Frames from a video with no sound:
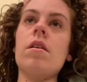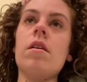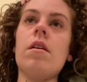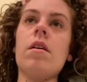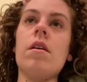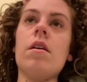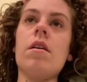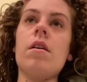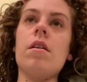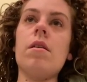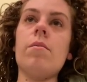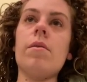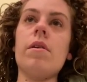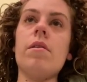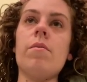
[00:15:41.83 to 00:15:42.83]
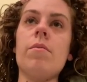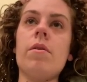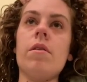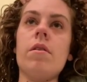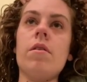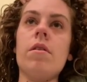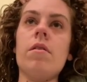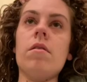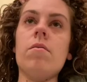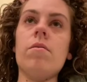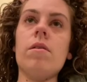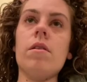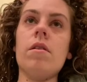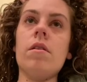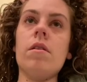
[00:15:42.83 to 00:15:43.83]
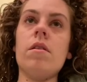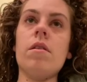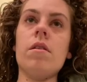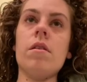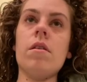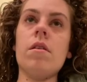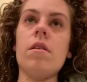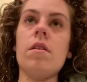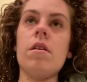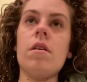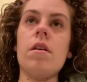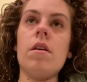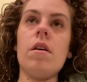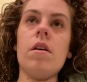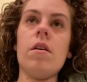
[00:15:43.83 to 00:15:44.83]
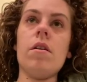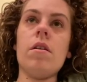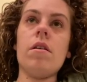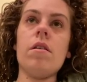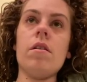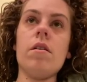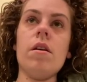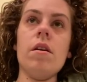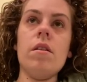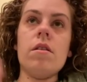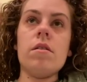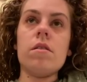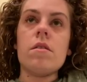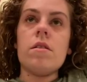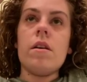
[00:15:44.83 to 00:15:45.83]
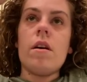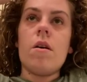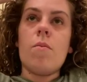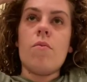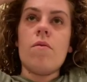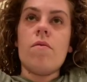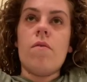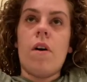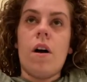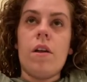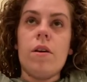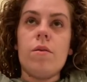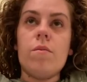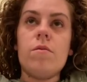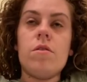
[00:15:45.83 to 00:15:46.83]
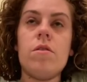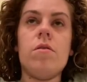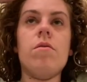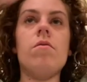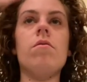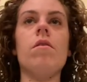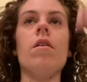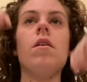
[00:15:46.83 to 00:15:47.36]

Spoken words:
and I'm gonna put another one here. And this is gonna help with volume too.